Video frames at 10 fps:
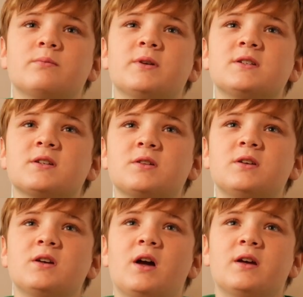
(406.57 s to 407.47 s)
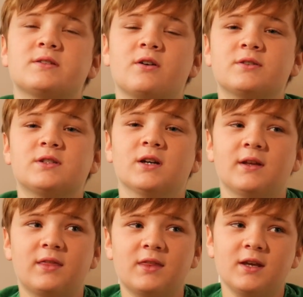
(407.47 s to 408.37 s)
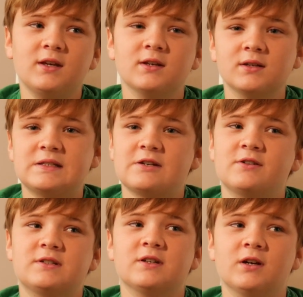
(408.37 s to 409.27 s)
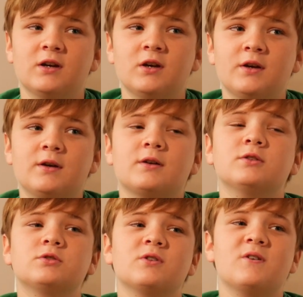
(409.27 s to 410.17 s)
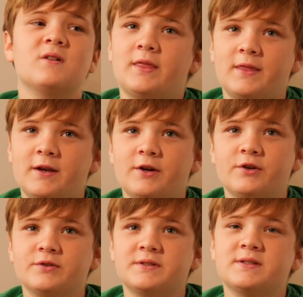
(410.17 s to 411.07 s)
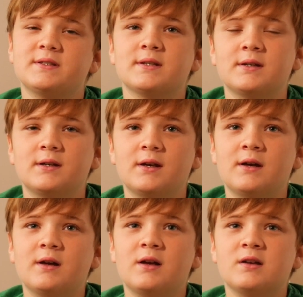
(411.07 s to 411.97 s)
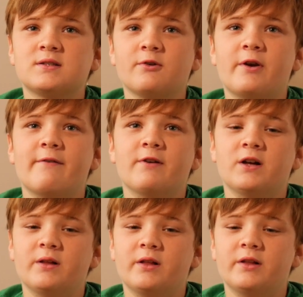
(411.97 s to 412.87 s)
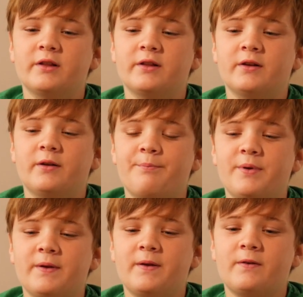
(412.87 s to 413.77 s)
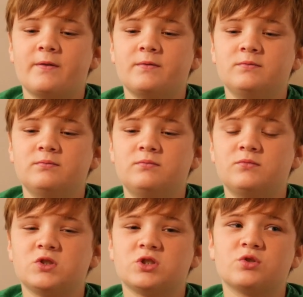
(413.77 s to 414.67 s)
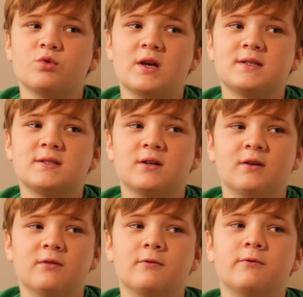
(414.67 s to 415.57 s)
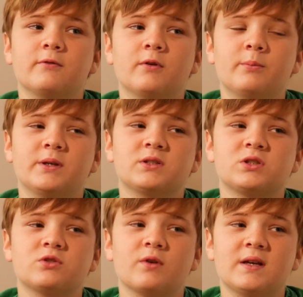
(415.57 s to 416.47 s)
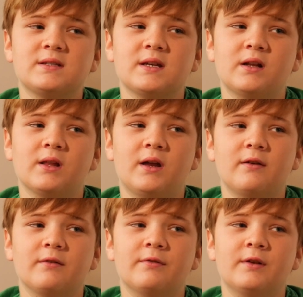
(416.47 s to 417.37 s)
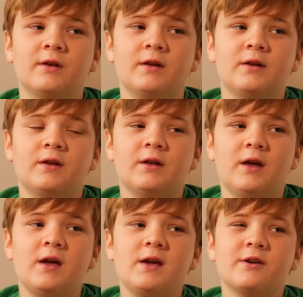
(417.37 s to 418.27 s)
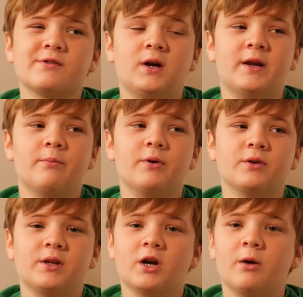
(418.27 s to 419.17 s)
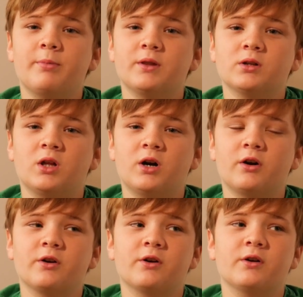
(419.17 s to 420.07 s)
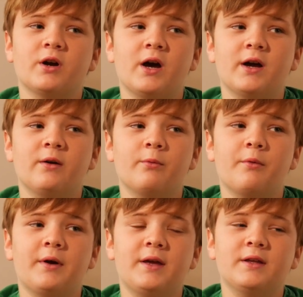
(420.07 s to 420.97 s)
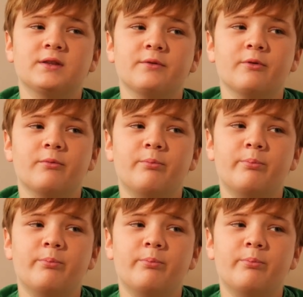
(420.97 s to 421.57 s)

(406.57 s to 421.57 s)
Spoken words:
Basically, it's hard to think, it's hard to control. There's sort of a big stress and a lot of anger kind of building up, and the longer I wait, the